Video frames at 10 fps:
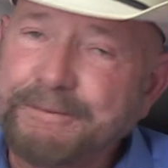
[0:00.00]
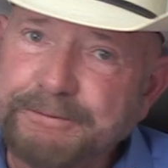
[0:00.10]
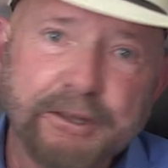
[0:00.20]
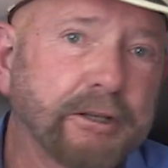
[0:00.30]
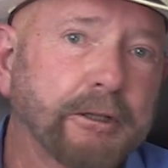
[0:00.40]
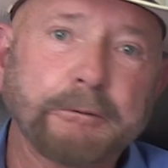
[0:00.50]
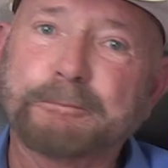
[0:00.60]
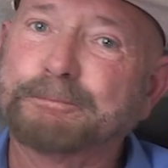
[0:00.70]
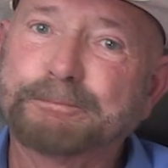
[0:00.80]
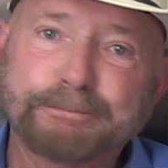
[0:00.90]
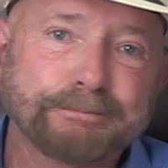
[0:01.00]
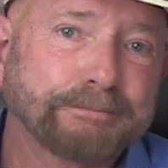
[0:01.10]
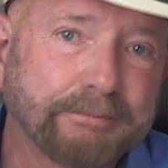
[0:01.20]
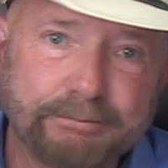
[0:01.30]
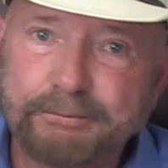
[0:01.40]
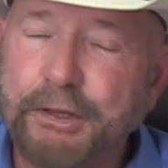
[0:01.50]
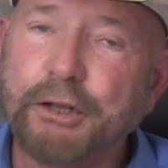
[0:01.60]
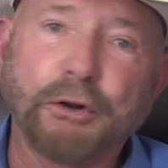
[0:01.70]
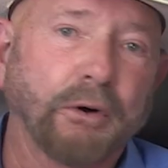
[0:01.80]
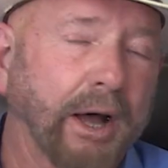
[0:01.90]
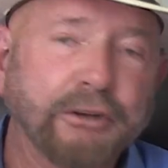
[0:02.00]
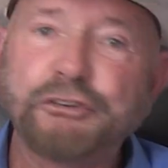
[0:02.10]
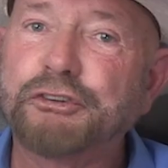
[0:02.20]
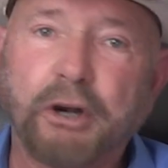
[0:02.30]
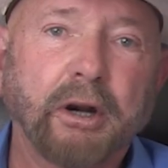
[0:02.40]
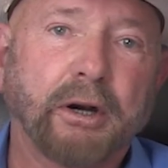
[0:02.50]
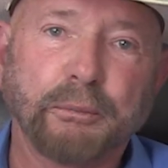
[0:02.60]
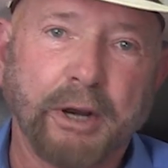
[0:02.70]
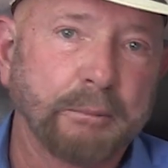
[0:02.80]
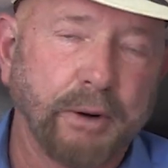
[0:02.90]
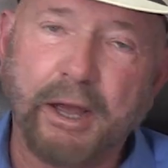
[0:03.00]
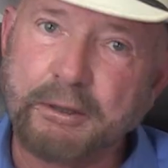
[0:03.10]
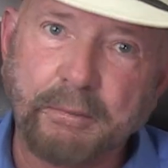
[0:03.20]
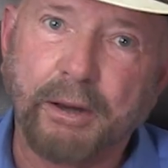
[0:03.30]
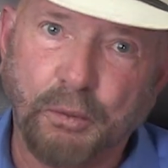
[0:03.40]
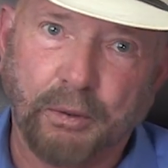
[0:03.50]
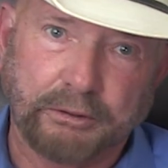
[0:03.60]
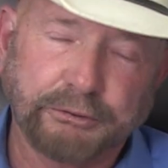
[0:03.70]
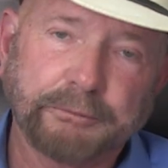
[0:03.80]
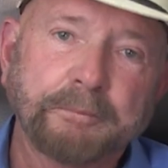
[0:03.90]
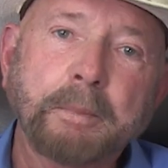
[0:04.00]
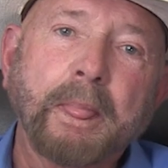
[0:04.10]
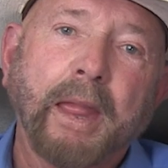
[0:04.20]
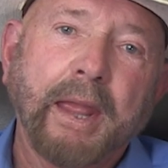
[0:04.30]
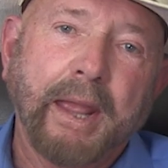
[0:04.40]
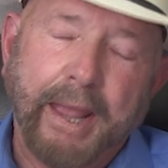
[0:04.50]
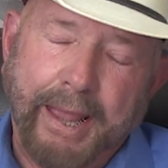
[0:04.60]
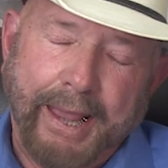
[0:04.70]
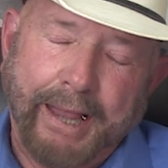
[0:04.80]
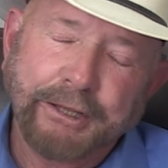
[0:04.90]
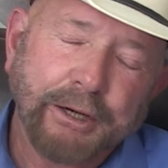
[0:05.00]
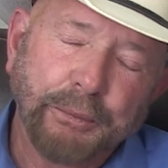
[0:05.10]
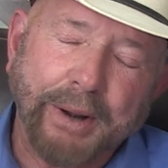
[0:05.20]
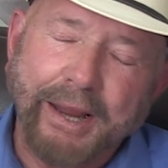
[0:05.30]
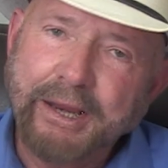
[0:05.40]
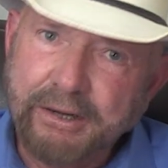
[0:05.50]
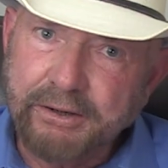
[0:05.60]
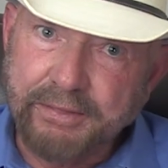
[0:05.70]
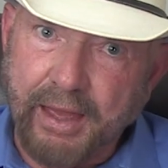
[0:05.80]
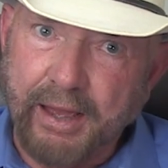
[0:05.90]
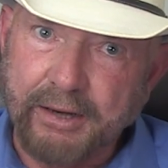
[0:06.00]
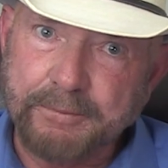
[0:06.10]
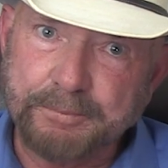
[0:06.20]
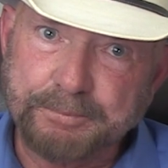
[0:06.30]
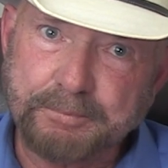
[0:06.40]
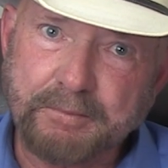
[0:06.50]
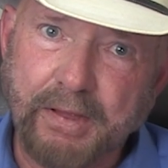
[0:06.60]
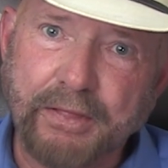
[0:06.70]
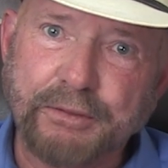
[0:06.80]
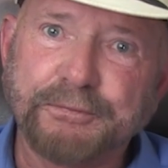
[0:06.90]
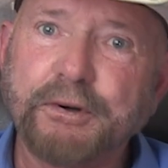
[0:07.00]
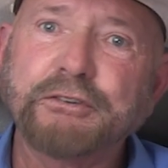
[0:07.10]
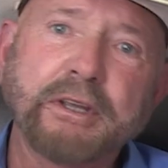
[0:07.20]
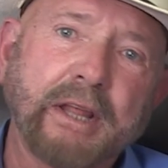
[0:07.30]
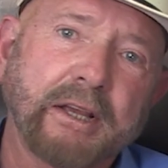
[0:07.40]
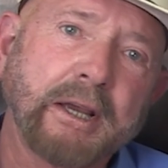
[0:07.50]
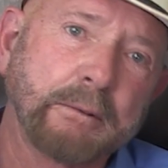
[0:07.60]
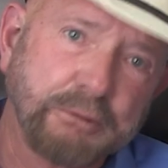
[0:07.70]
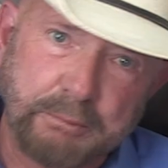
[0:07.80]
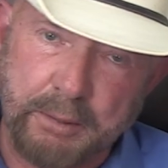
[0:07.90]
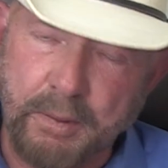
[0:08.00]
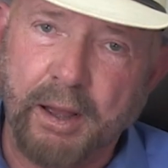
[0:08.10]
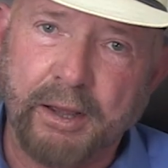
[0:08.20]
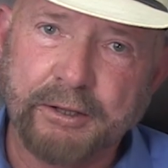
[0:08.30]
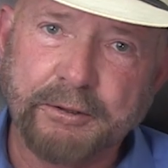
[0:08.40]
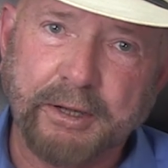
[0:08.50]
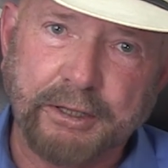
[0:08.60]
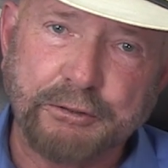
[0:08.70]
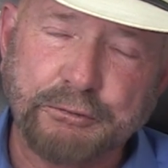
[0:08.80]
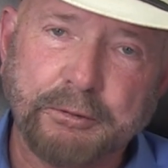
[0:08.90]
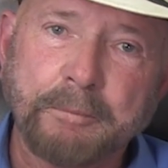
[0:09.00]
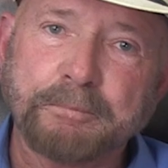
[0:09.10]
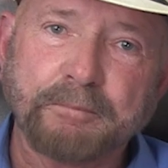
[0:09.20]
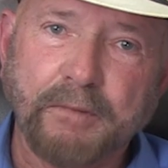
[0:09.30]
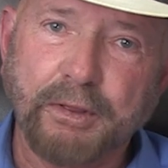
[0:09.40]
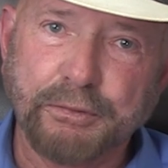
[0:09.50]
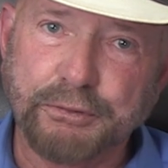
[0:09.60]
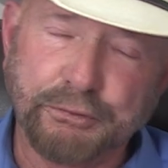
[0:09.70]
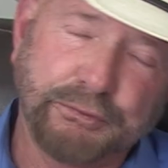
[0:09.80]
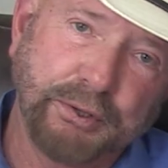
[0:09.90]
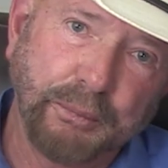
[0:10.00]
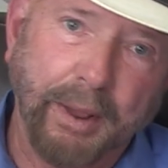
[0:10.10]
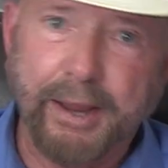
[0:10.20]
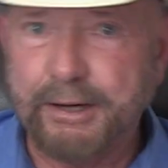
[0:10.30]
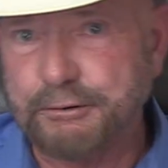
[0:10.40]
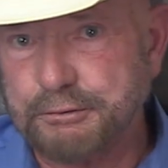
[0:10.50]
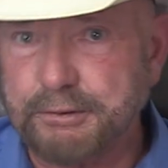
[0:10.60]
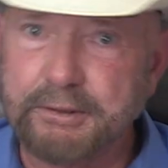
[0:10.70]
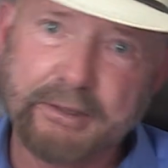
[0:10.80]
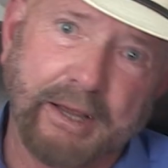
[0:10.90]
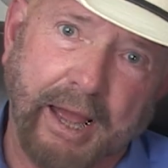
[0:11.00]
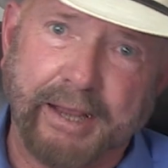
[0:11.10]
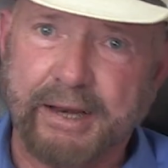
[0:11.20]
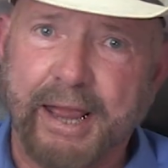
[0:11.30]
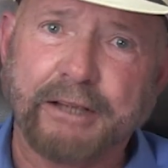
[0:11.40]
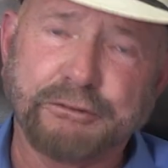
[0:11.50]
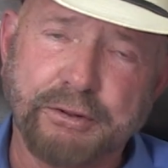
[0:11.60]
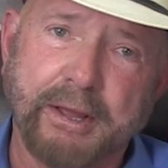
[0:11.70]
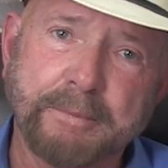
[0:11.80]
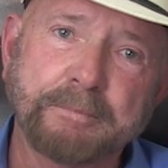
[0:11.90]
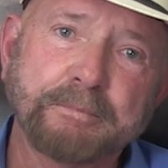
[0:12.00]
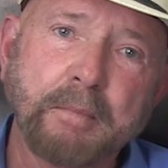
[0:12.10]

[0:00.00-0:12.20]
feel, unsure when I'm riding my horse. And when I hear that, the first thing that comes to my mind is there's two ways I could answer them.